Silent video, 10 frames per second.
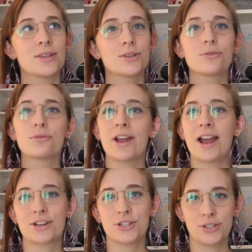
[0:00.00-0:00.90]
sort of
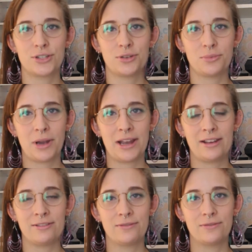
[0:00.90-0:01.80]
reaction to
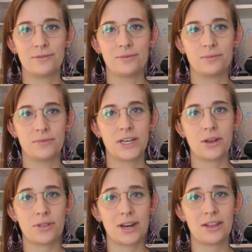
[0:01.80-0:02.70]
my
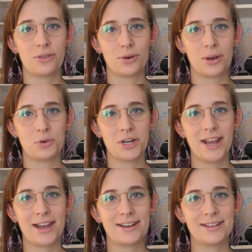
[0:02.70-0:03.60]
video than I thought I would,
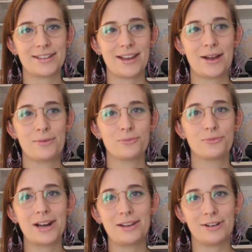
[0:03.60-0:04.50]
and I'm
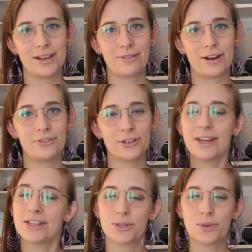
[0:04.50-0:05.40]
really grateful, and
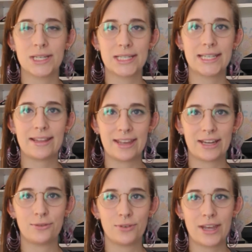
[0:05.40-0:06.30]
I just want to say thank
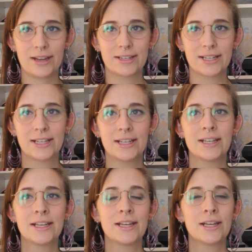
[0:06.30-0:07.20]
you for that.
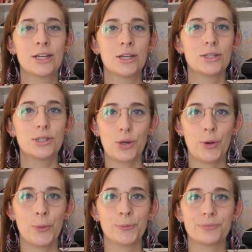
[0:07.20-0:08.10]

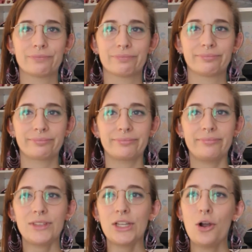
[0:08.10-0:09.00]
So,
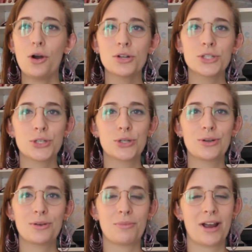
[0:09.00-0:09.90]
on
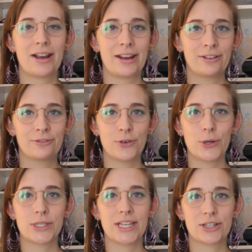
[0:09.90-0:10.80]
to my
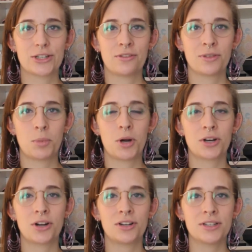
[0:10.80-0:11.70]
first section of the
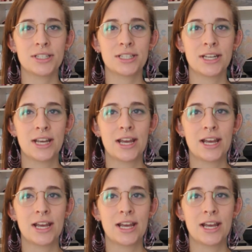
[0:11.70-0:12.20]
podcast.